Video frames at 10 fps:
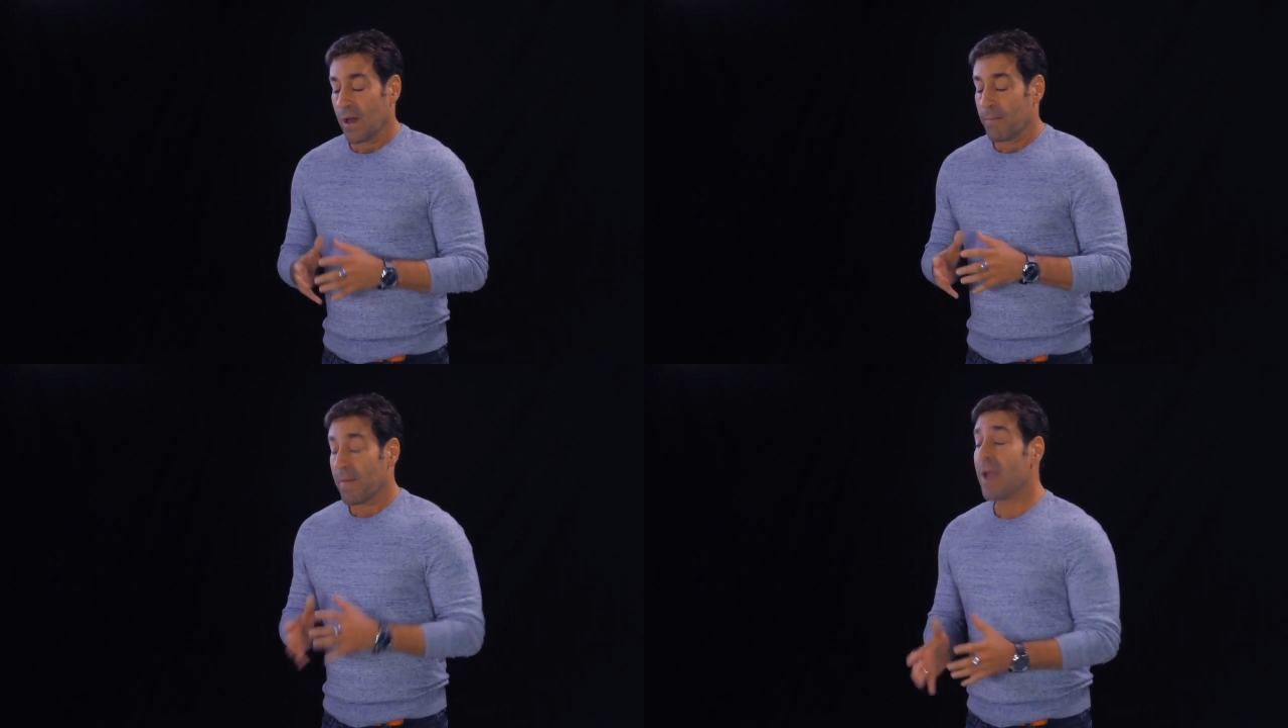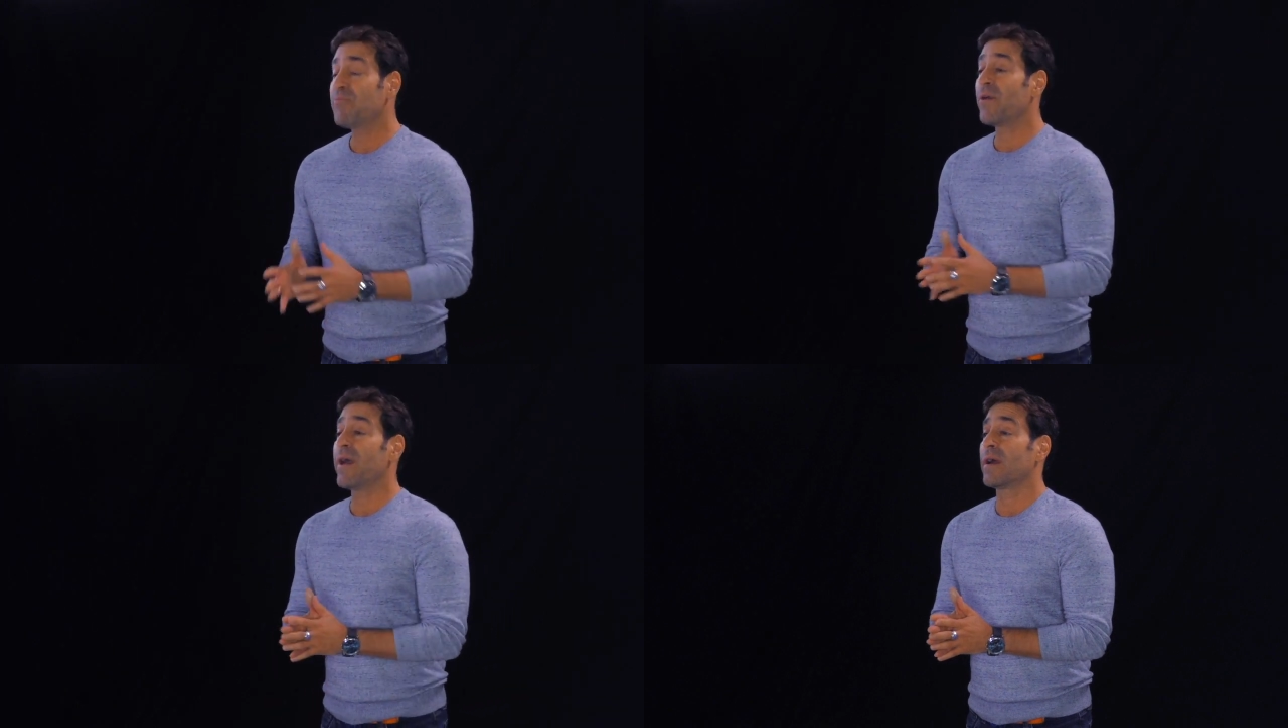My
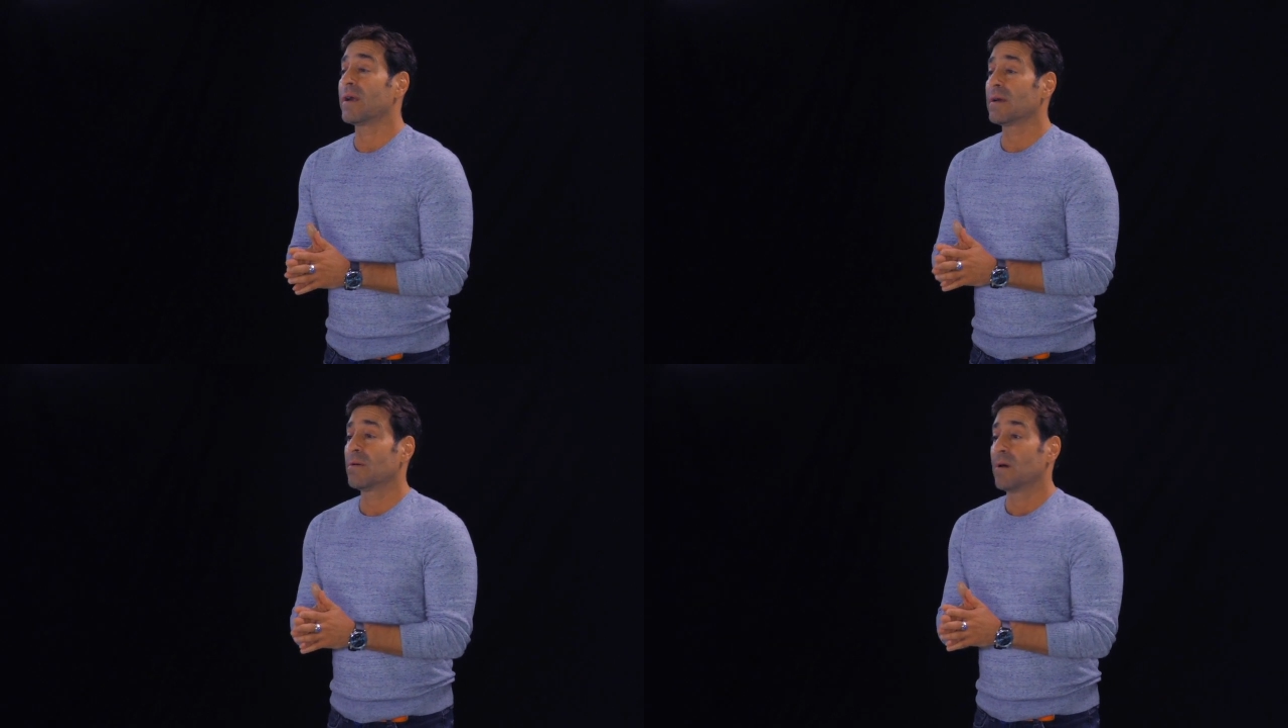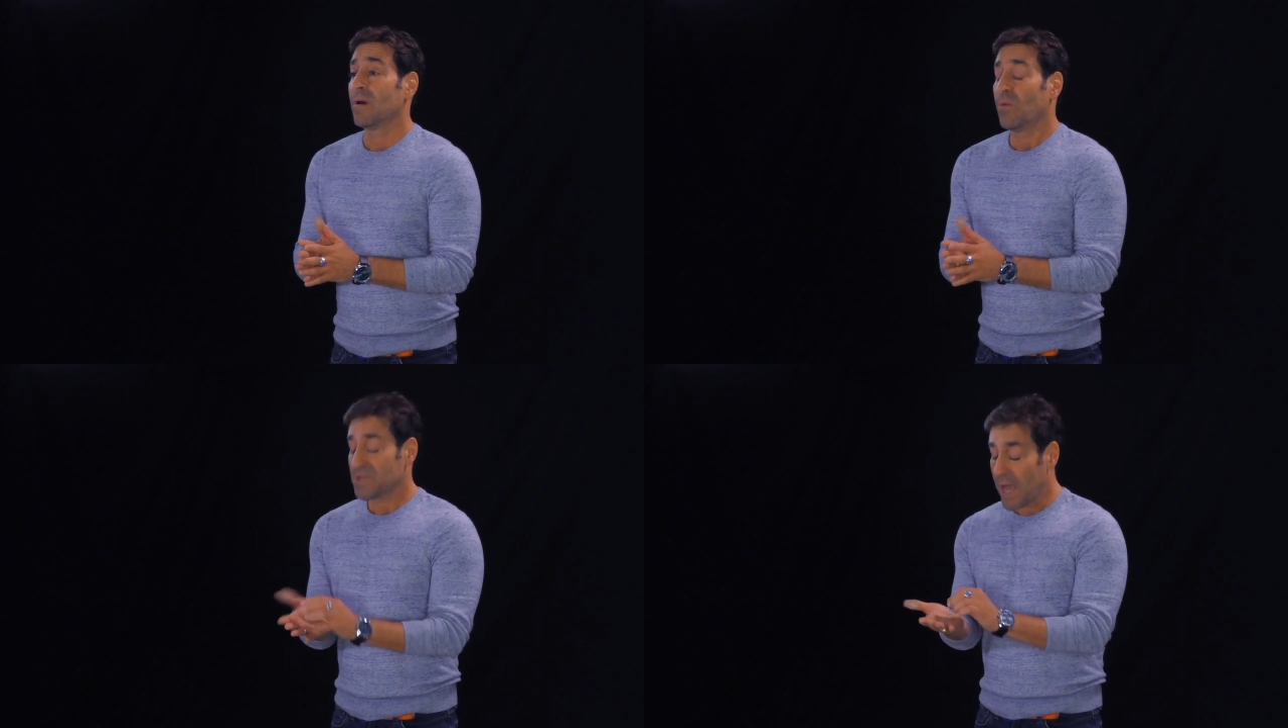prayer,
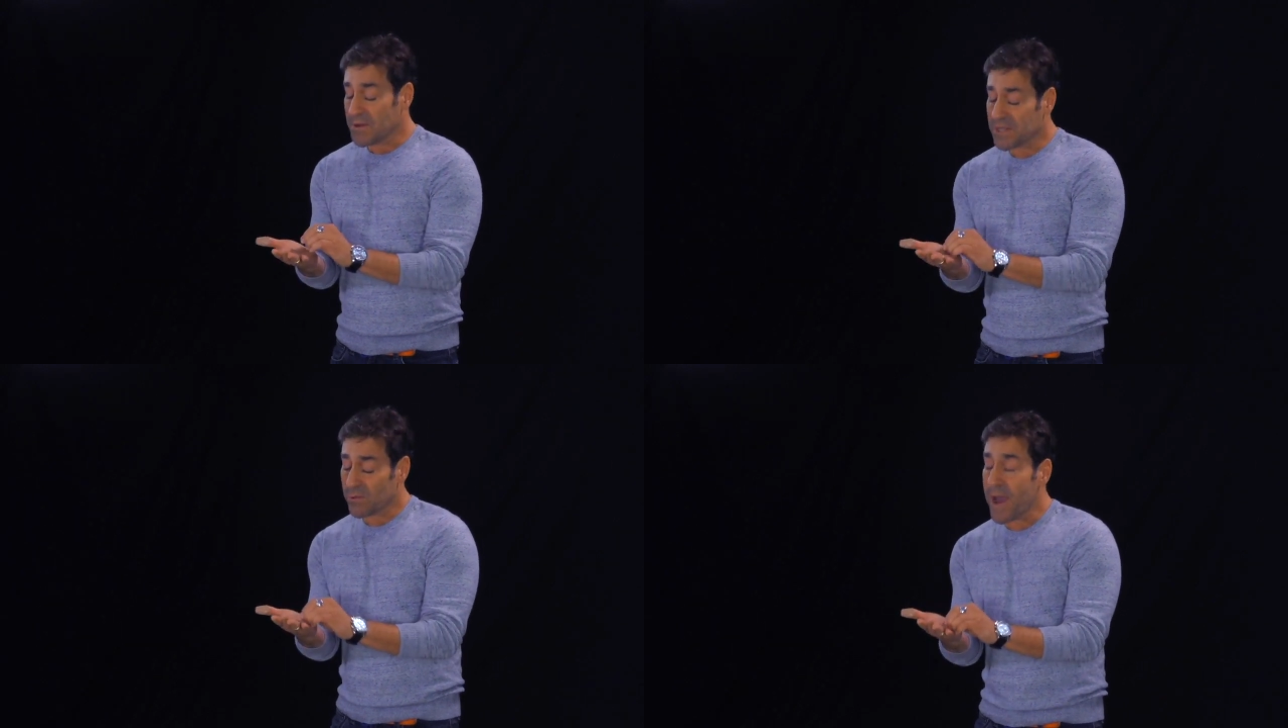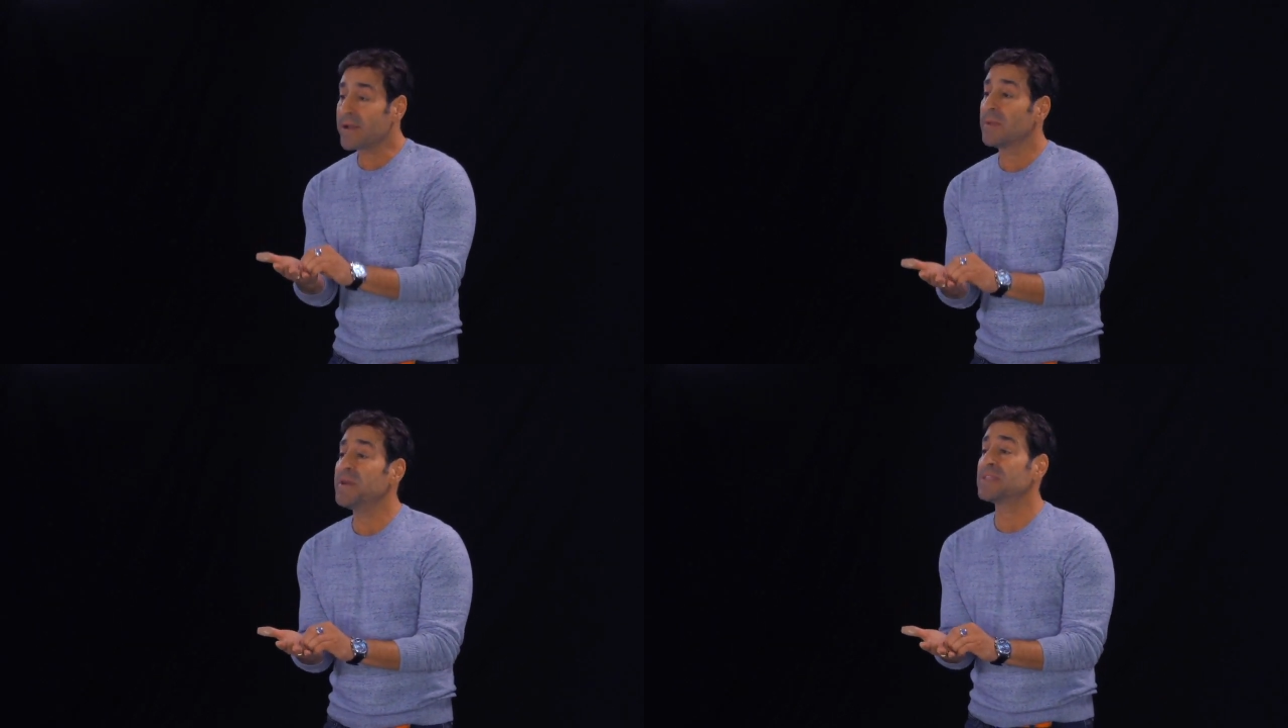which I was going to write
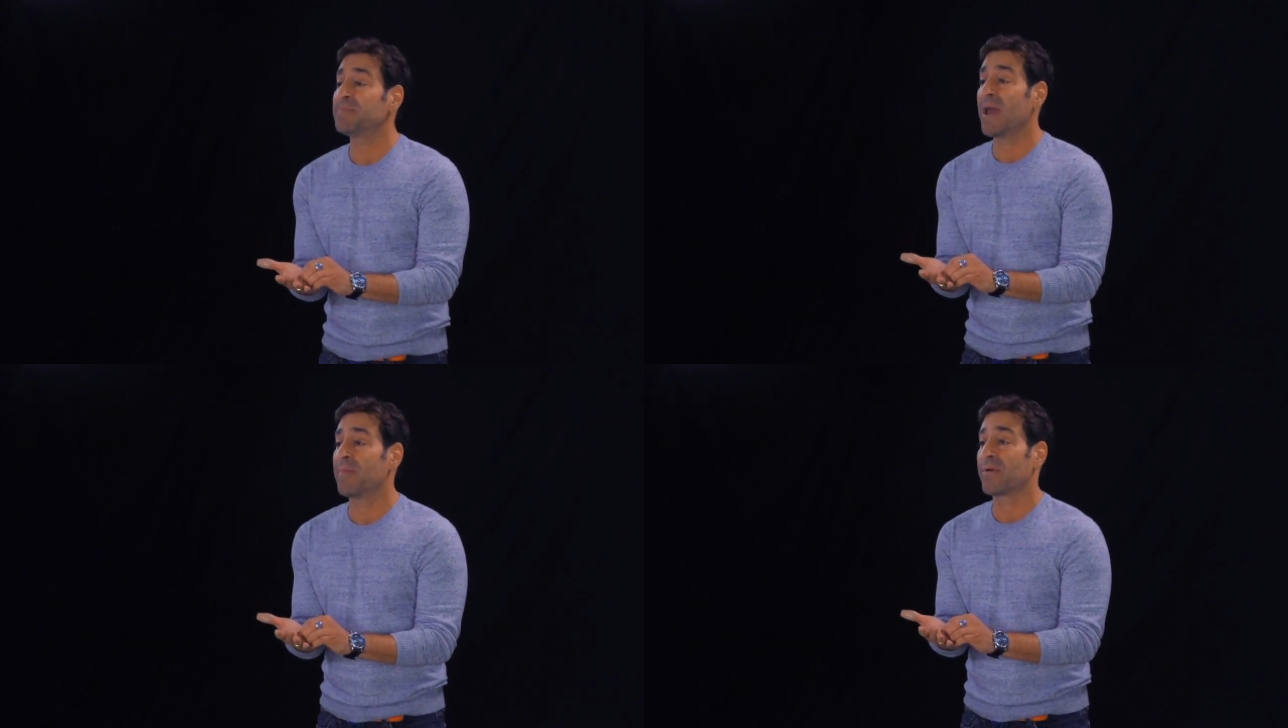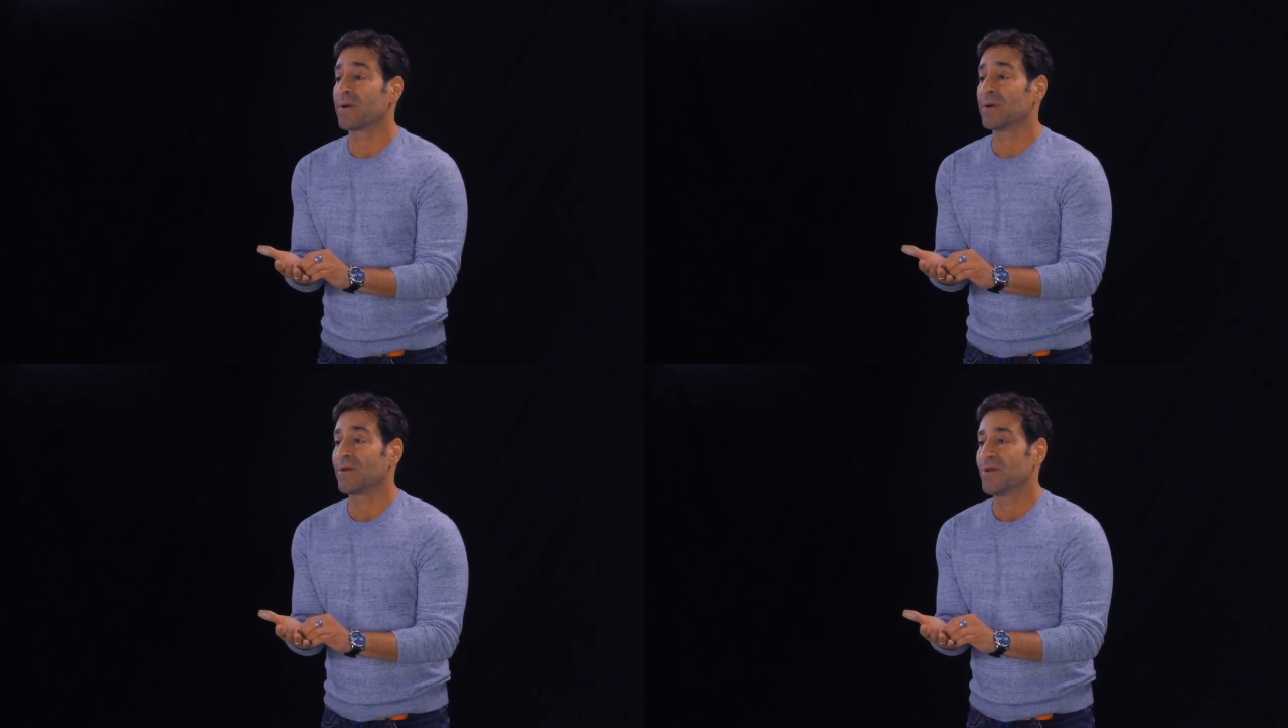on a piece of paper,